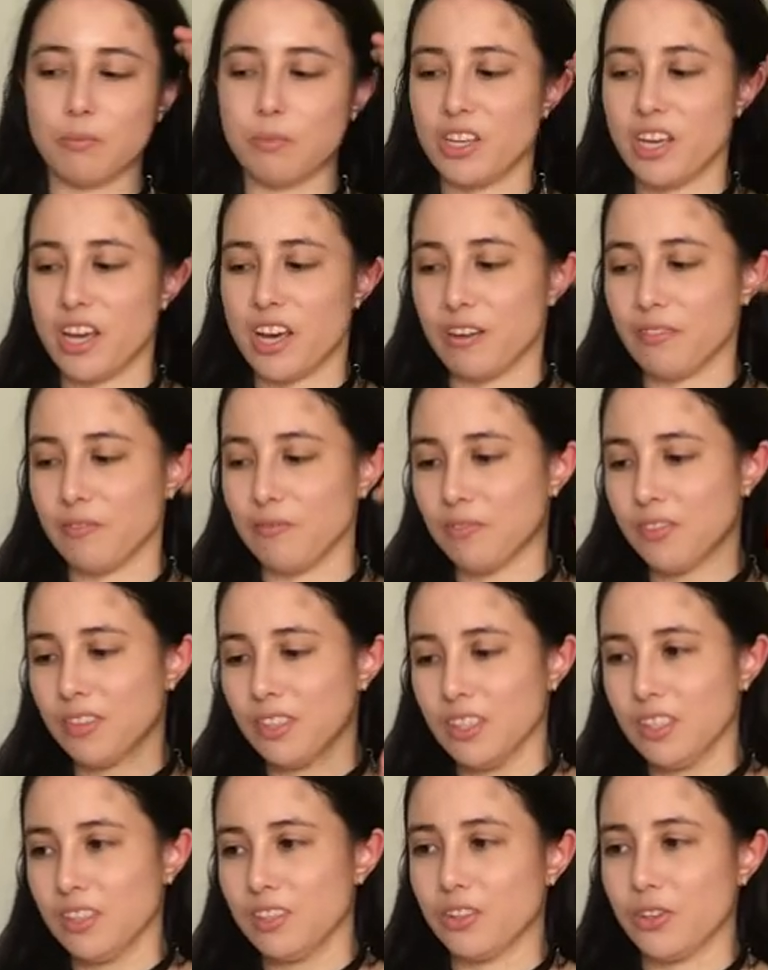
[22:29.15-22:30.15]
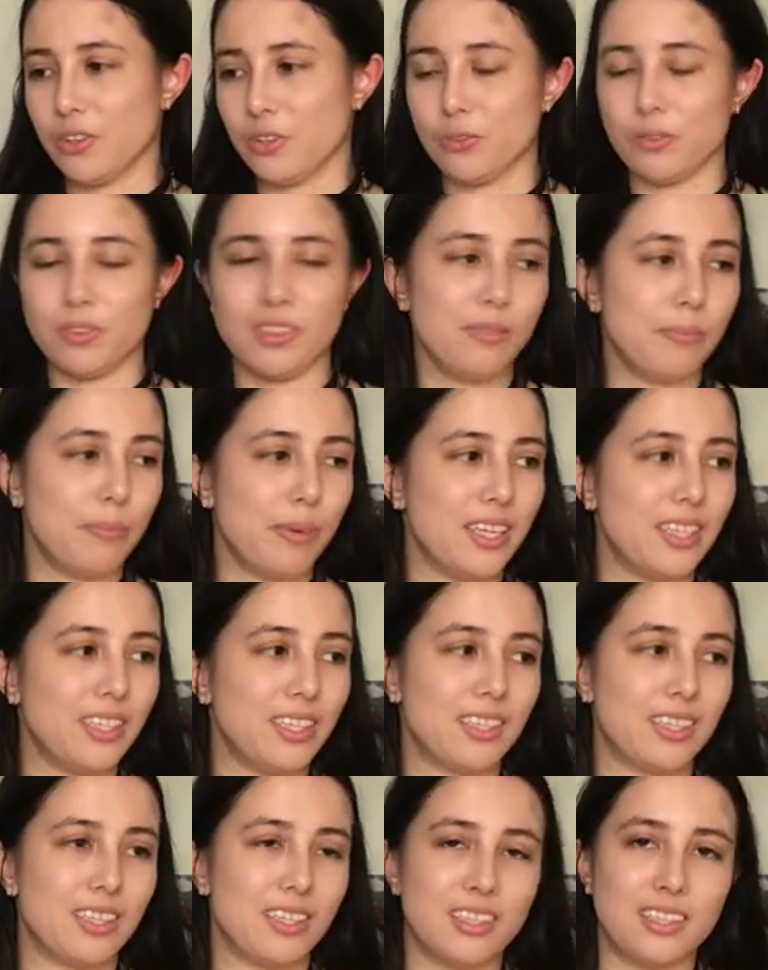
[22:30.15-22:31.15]
But yeah, so this base
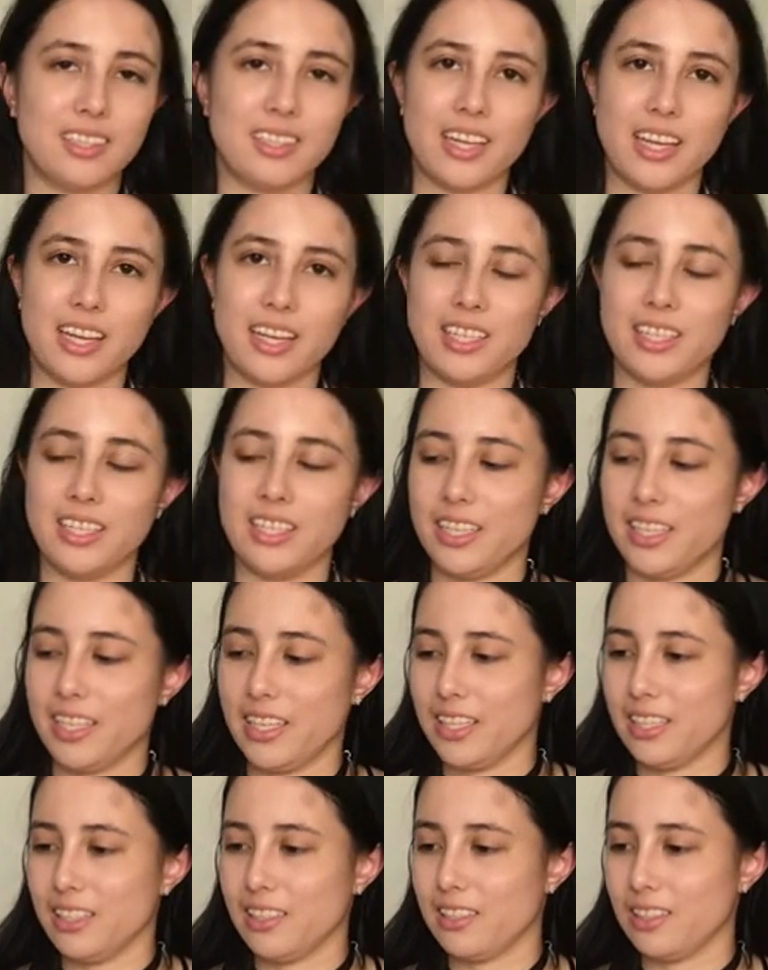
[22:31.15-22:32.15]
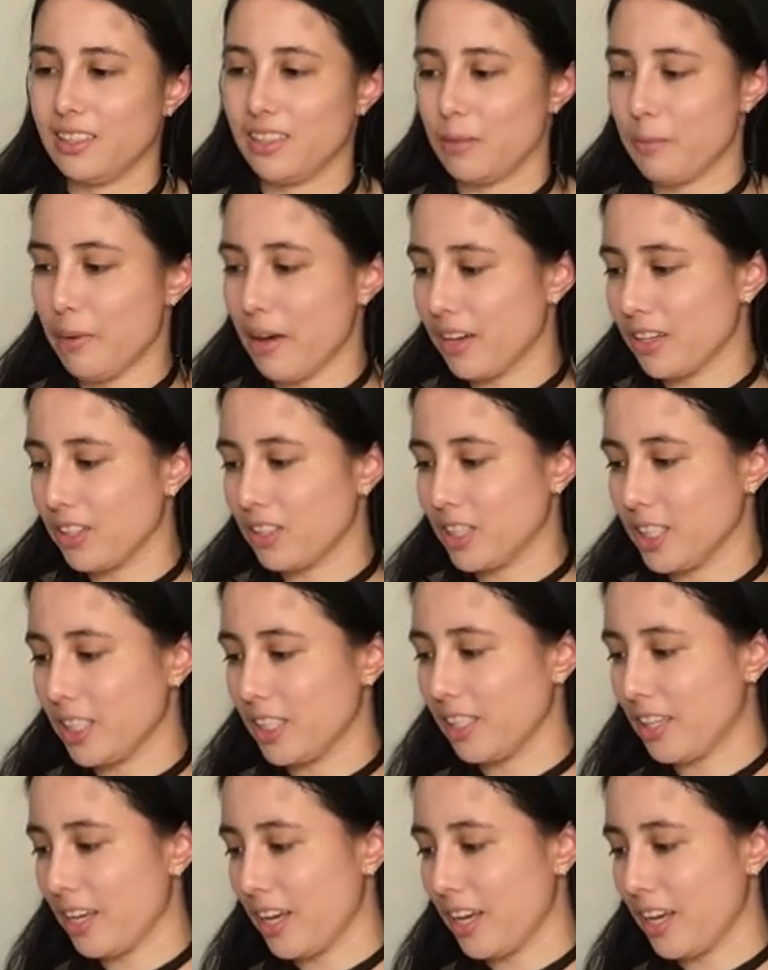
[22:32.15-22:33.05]
is gonna stay in the packaging,